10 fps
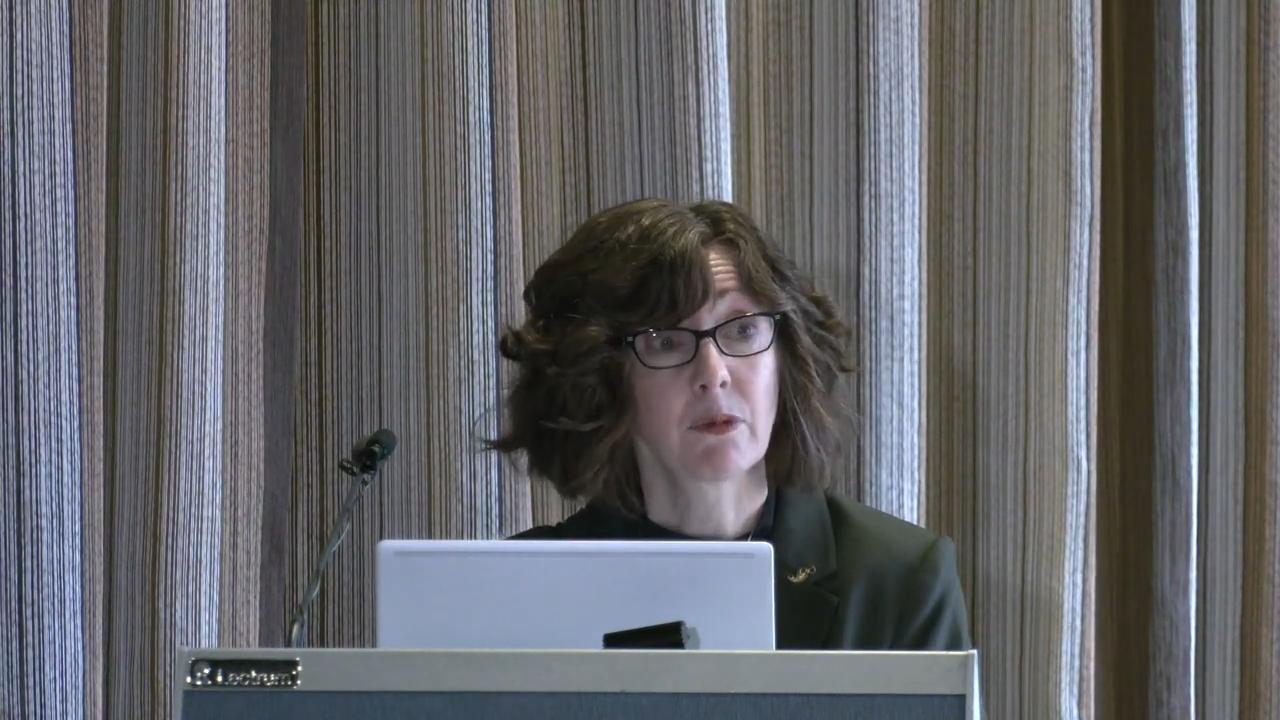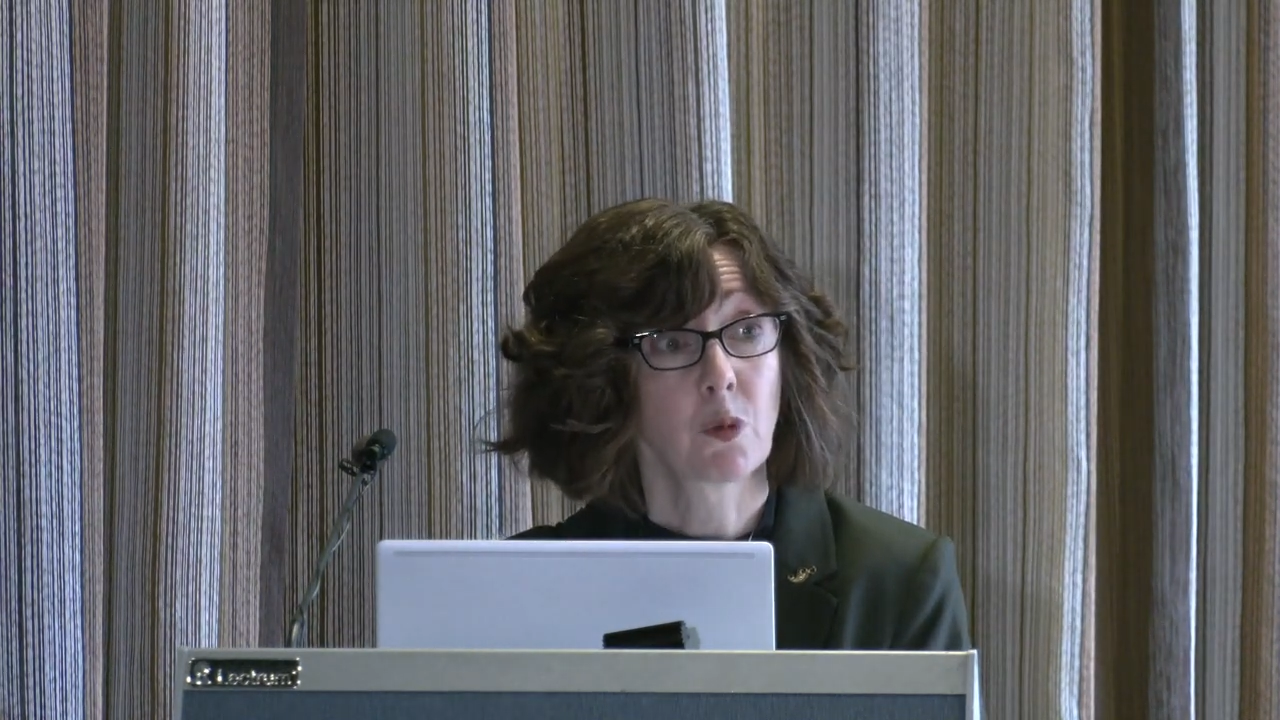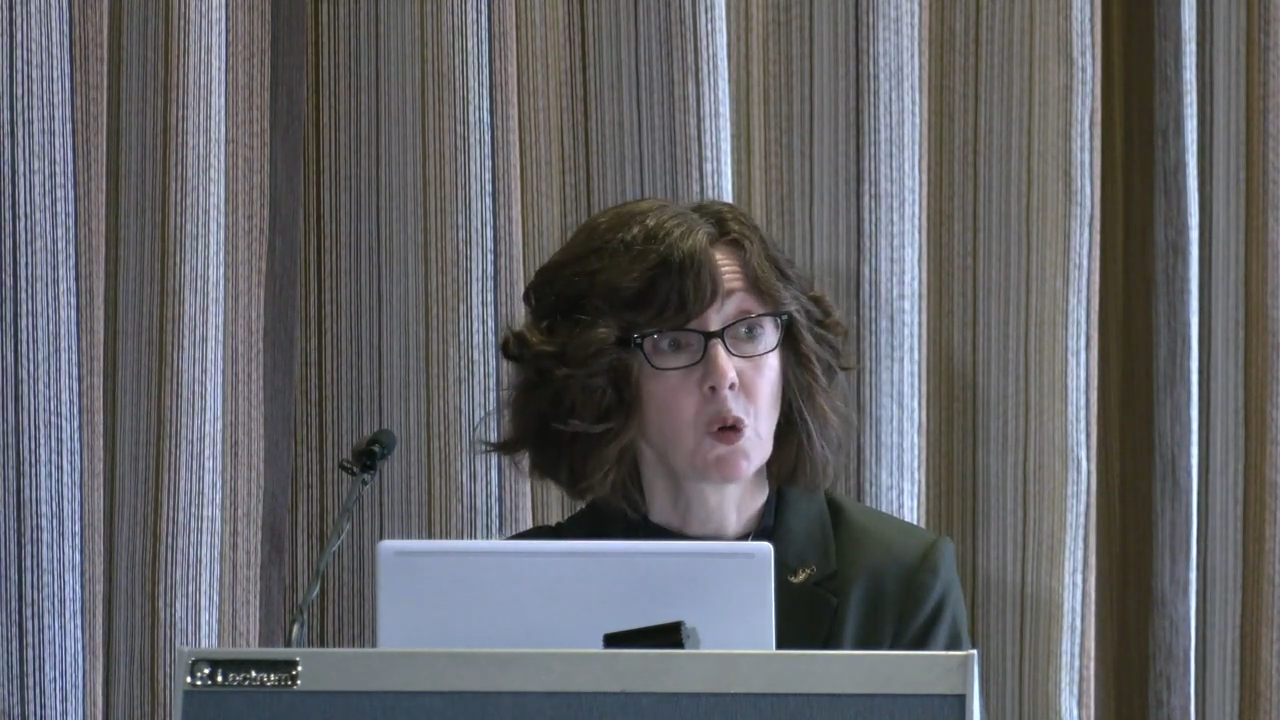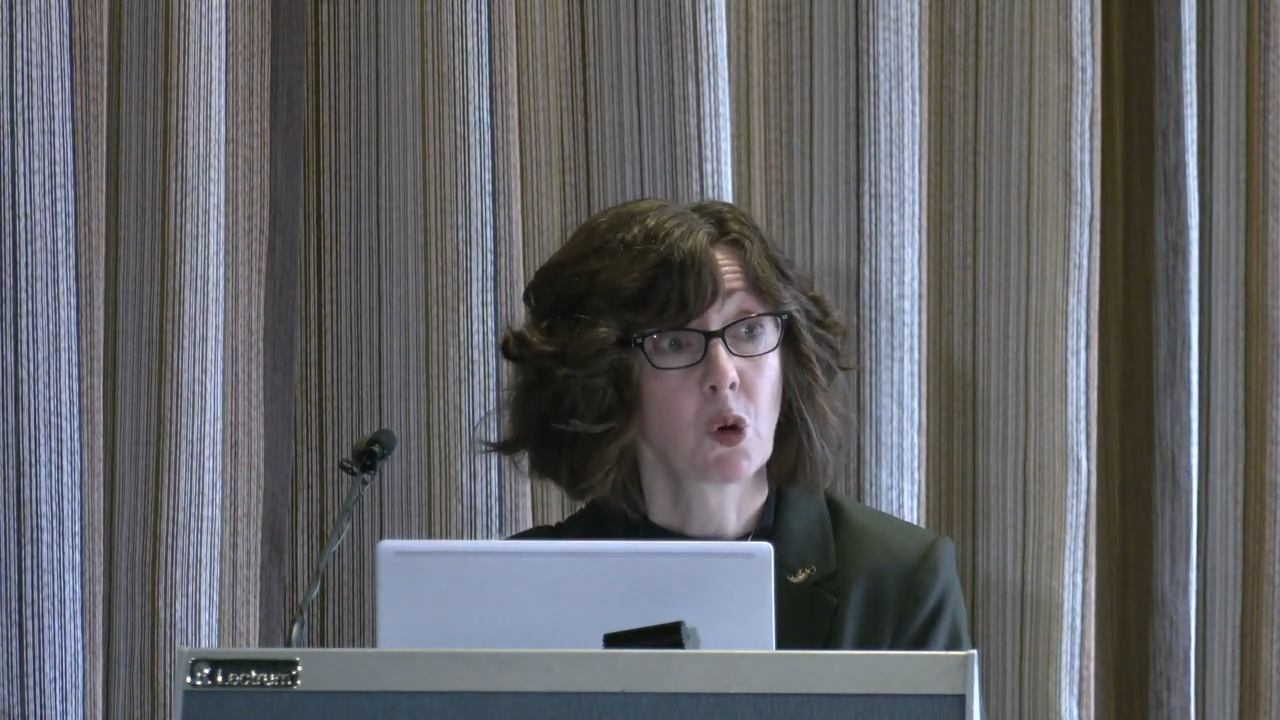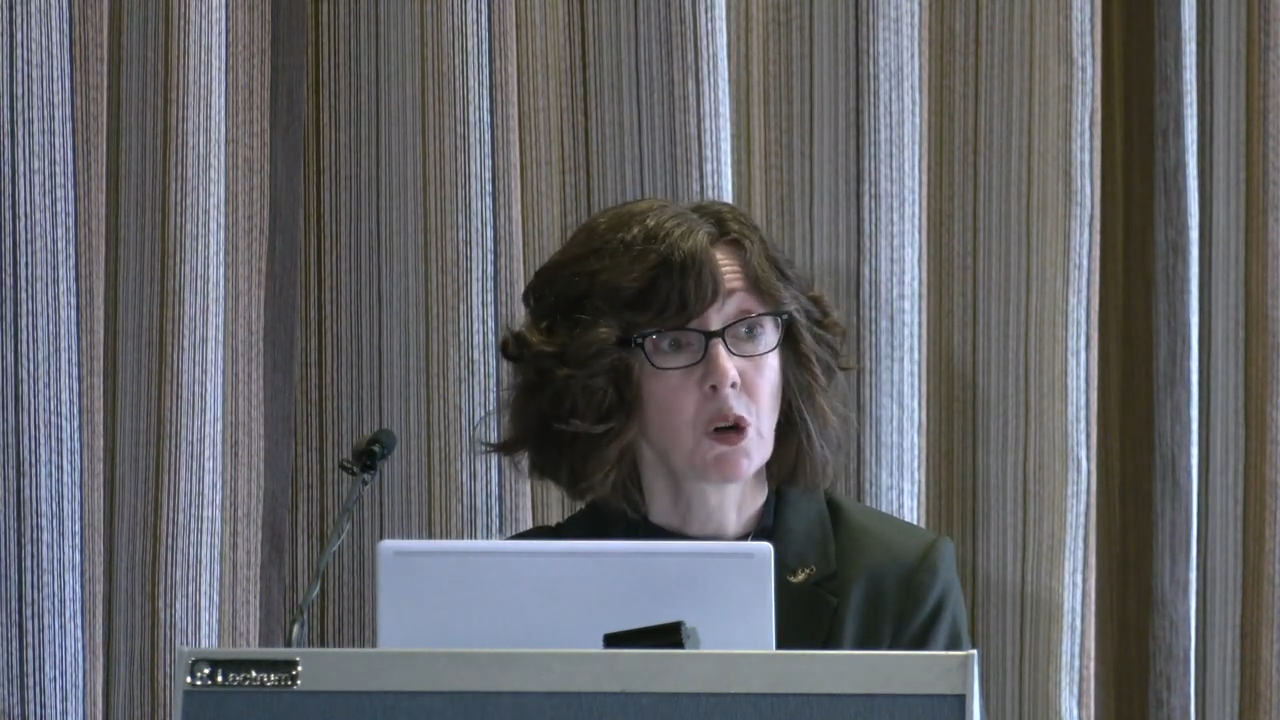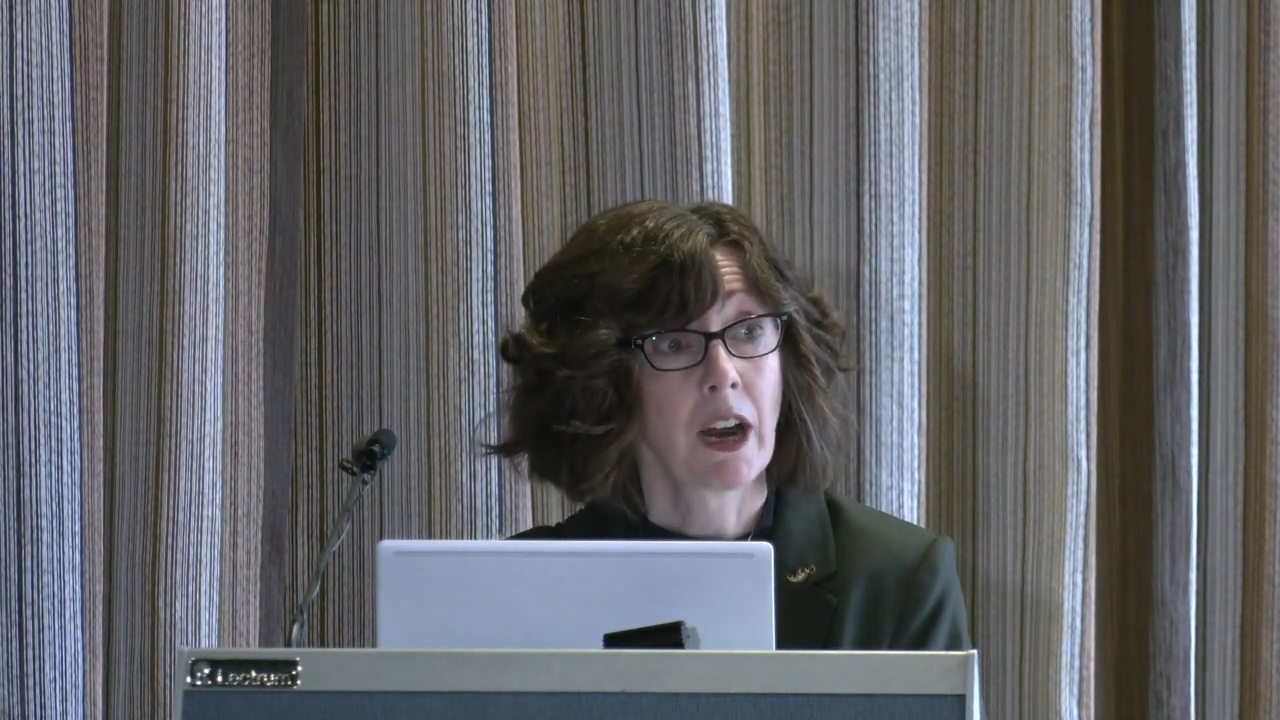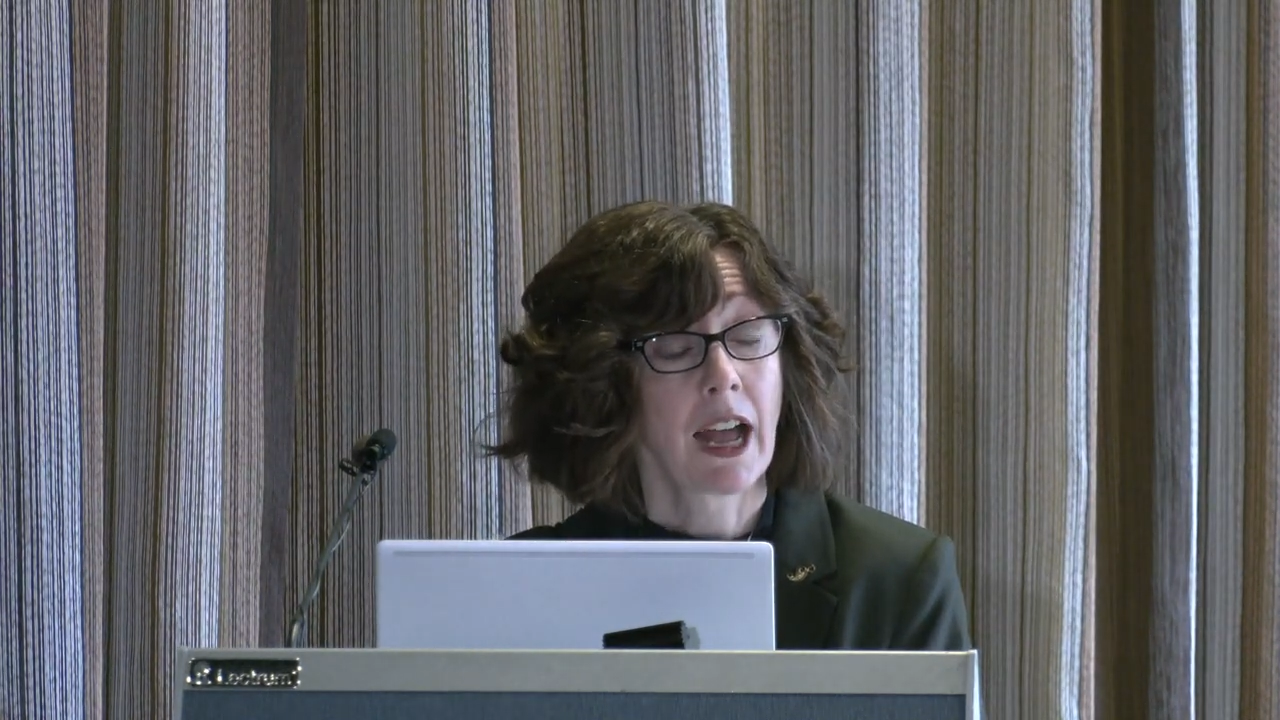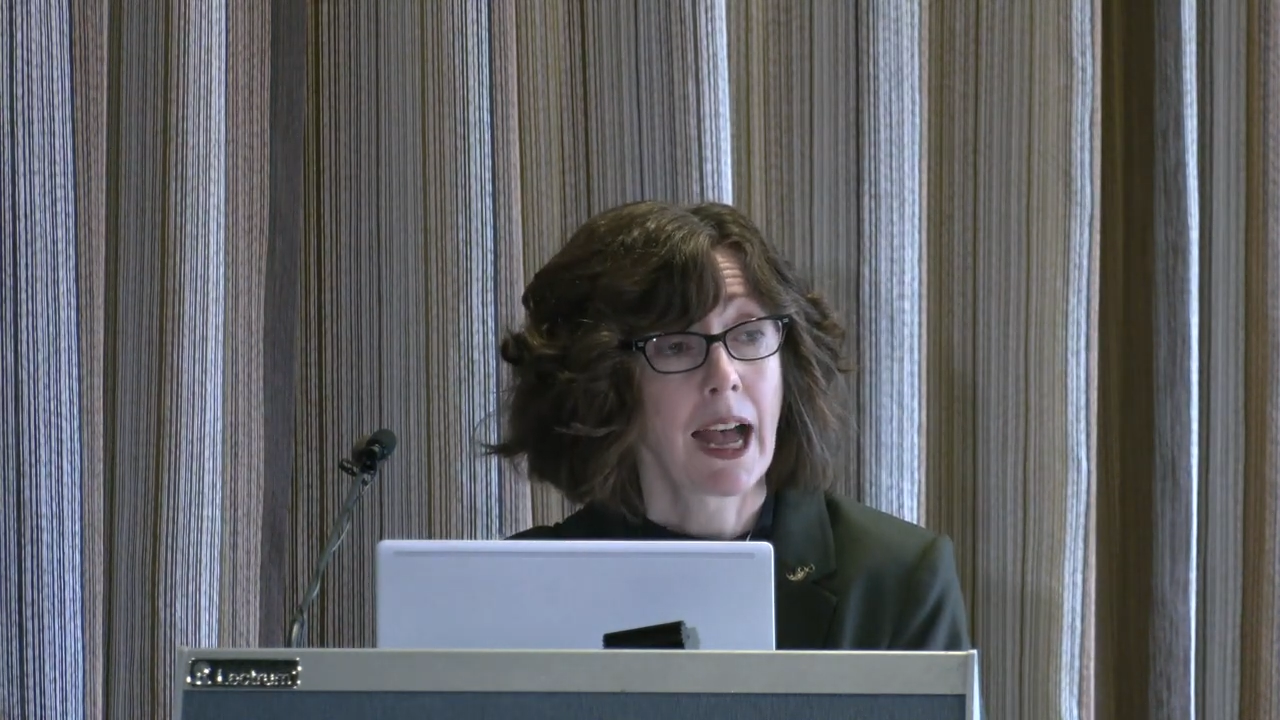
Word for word: for